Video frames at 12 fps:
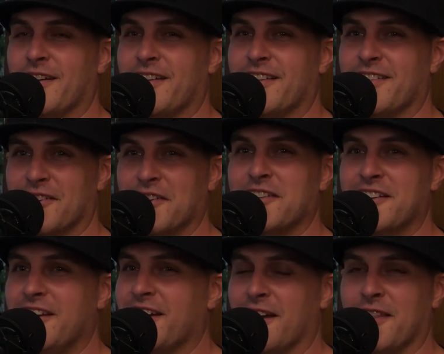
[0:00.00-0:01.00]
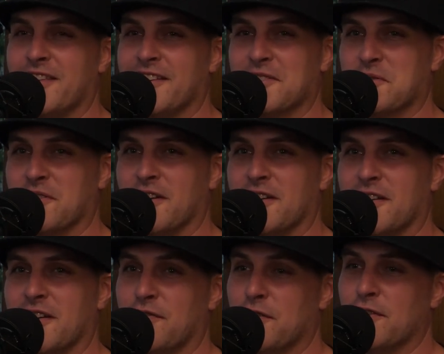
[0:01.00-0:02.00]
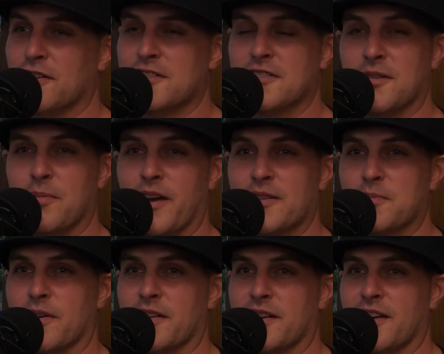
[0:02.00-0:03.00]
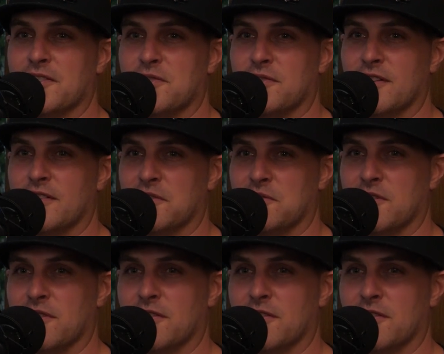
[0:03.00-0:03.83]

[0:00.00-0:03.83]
Really? Yeah, I think it's great. If you listen to the past podcast, you get the joke.